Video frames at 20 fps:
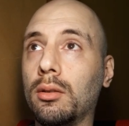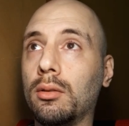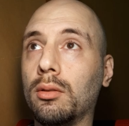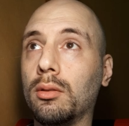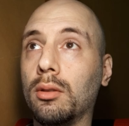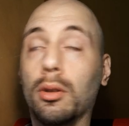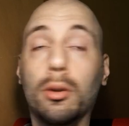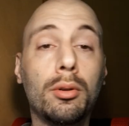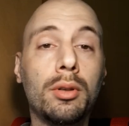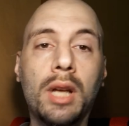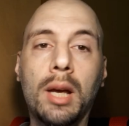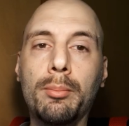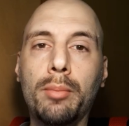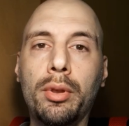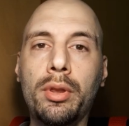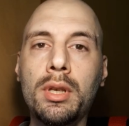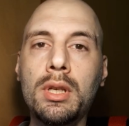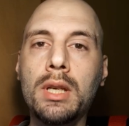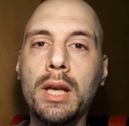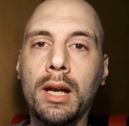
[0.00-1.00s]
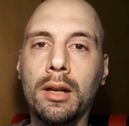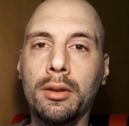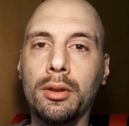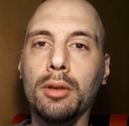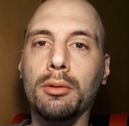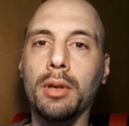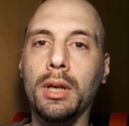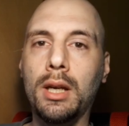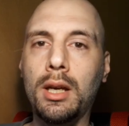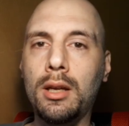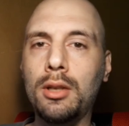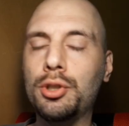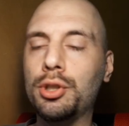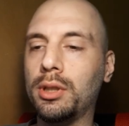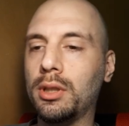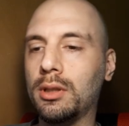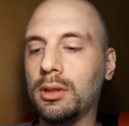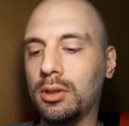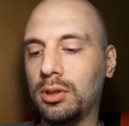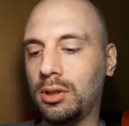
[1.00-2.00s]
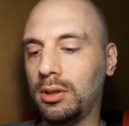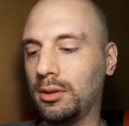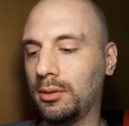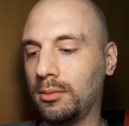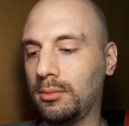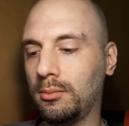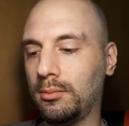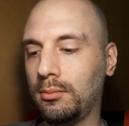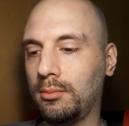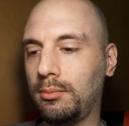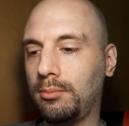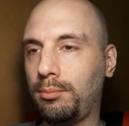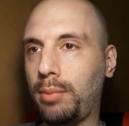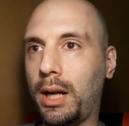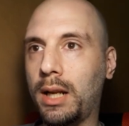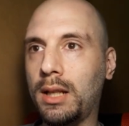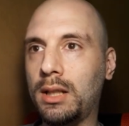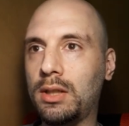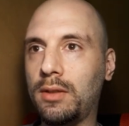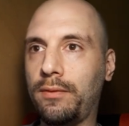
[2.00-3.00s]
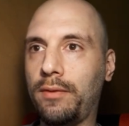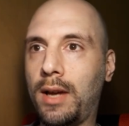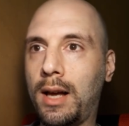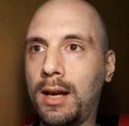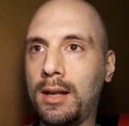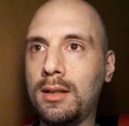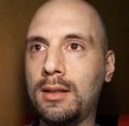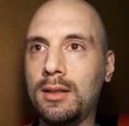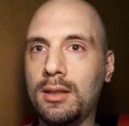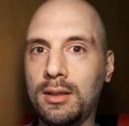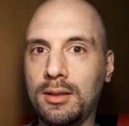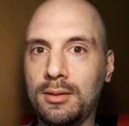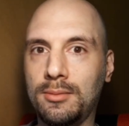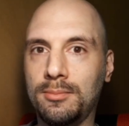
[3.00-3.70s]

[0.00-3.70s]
learn empathy yet at their age is, but it's fun.